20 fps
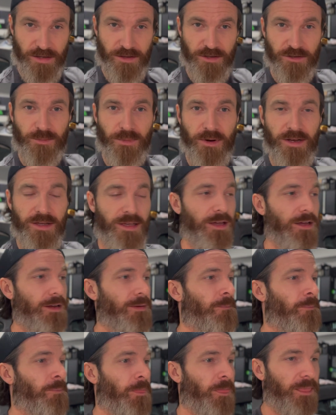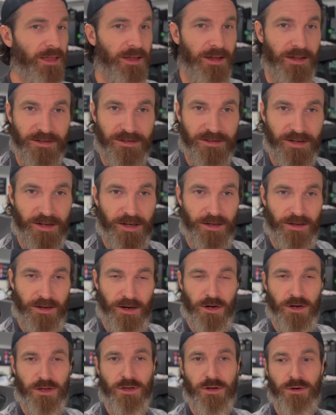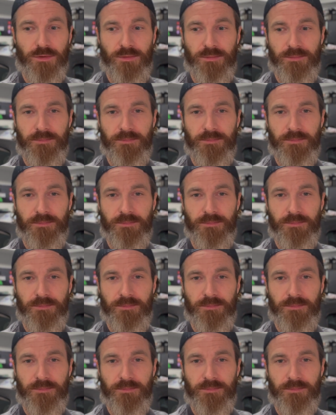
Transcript: the spring kit, and say, here you go.